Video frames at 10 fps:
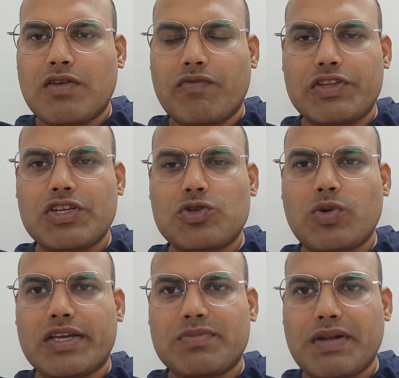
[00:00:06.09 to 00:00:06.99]
which is to
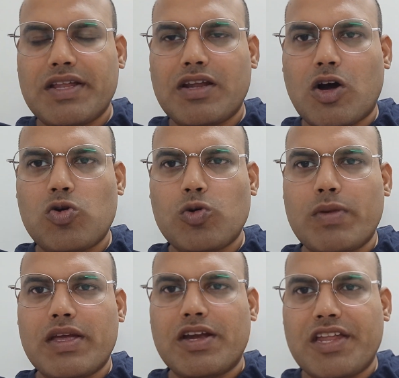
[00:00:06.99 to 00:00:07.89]
explain how to
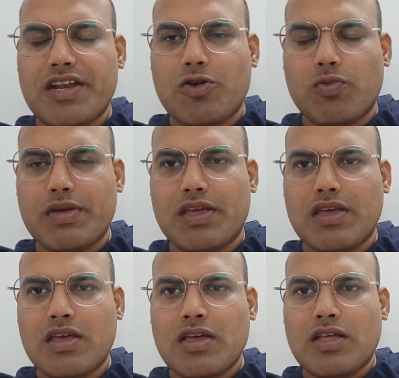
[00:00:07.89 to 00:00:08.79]
make Indian Rupee
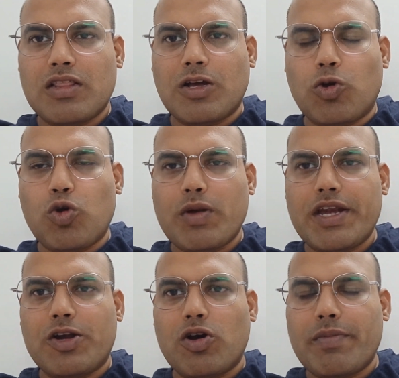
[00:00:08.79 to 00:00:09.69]
the
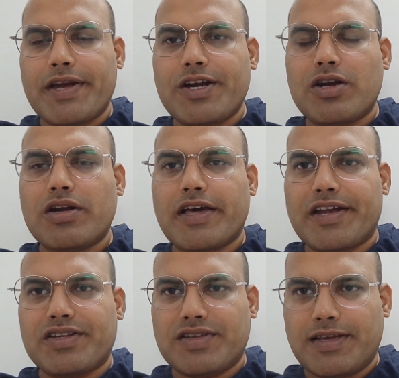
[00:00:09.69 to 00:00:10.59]
globally dominant
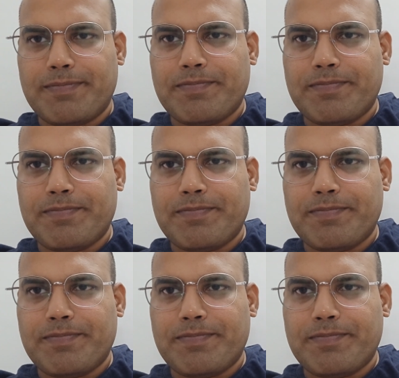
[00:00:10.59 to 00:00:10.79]
currency.